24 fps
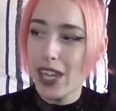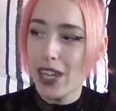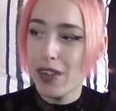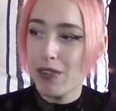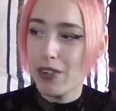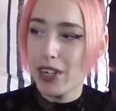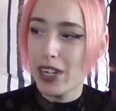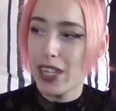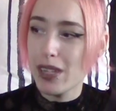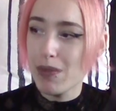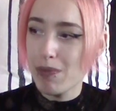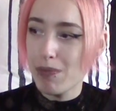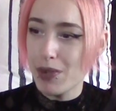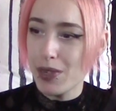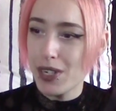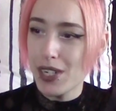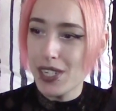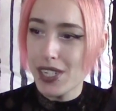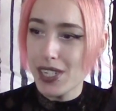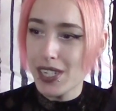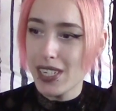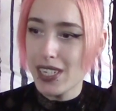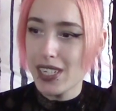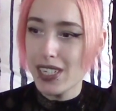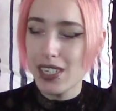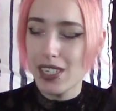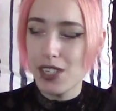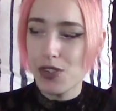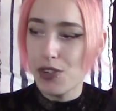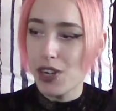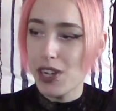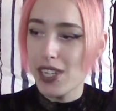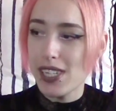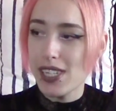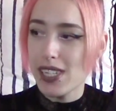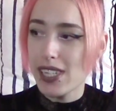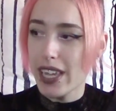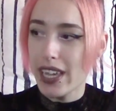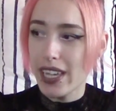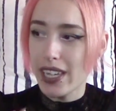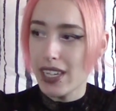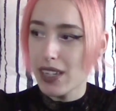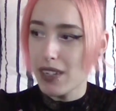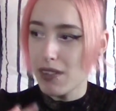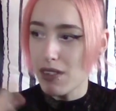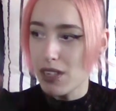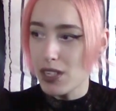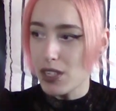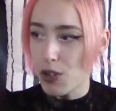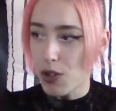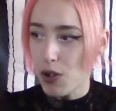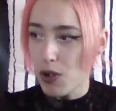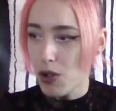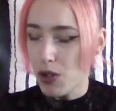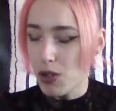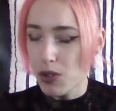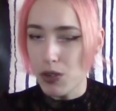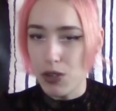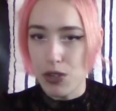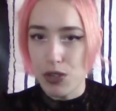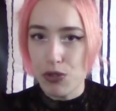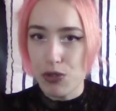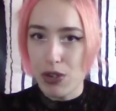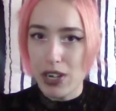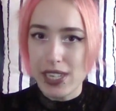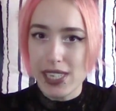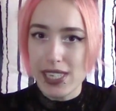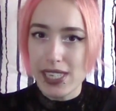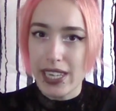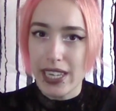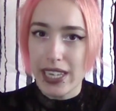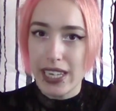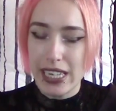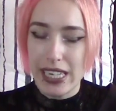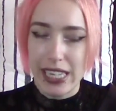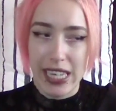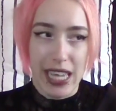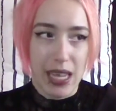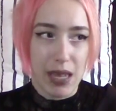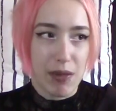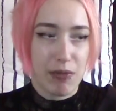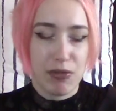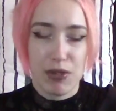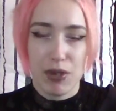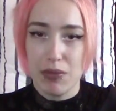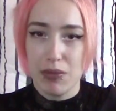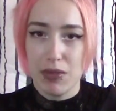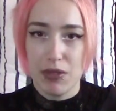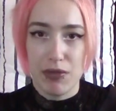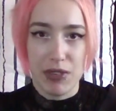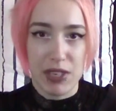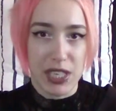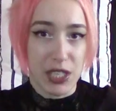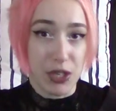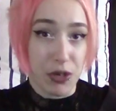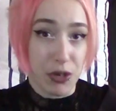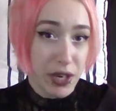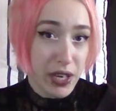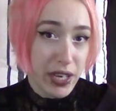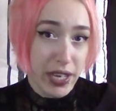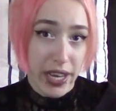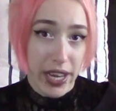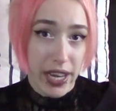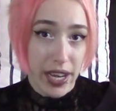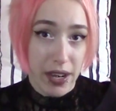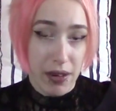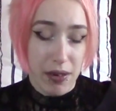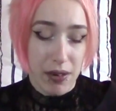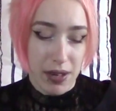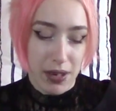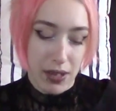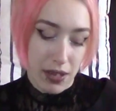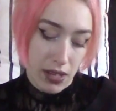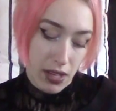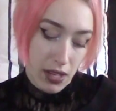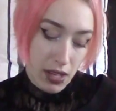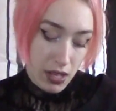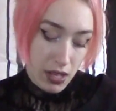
that crazy person dressed like a doll or dressed like it came from the Victorian era,